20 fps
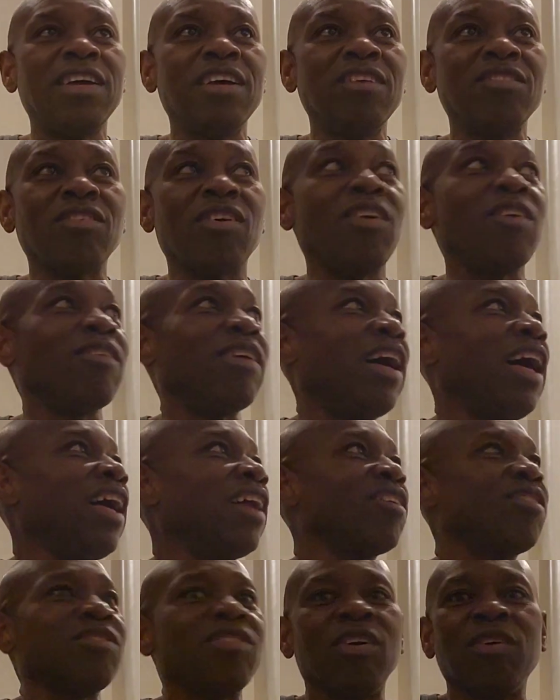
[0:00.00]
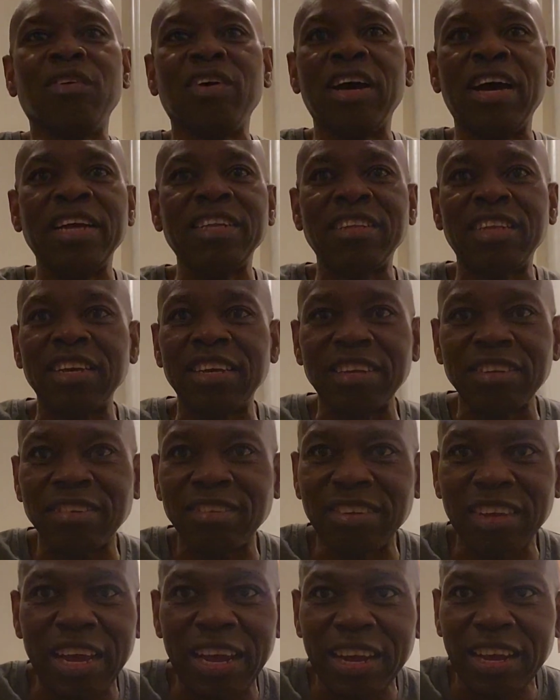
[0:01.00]
So I don't know. I think
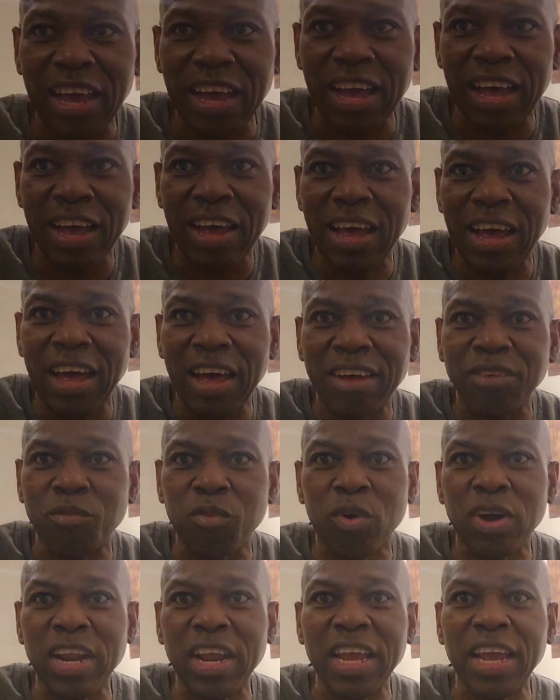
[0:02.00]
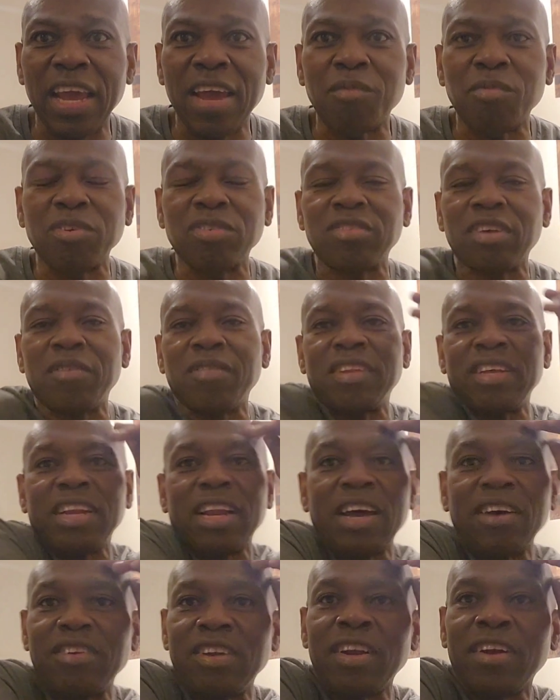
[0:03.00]
it's like at 1 a.m. or something
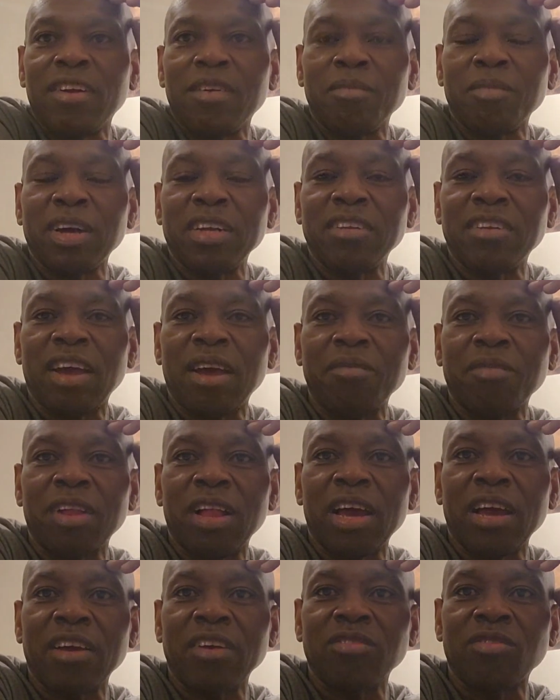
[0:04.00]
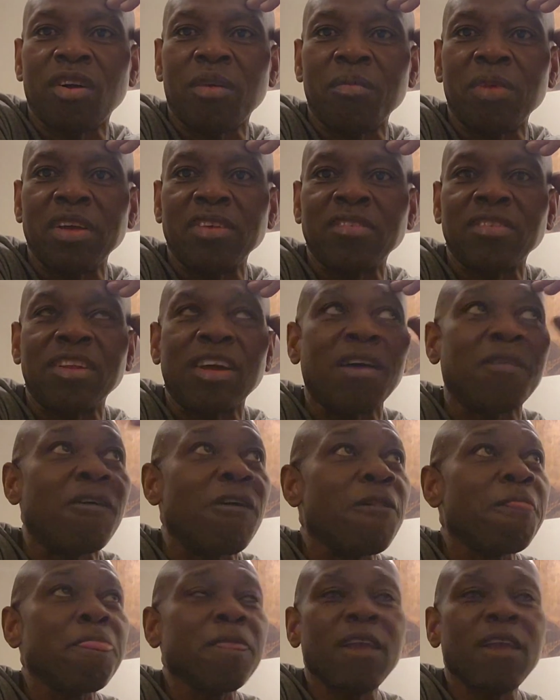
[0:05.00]
out here. My time clock is all messed up.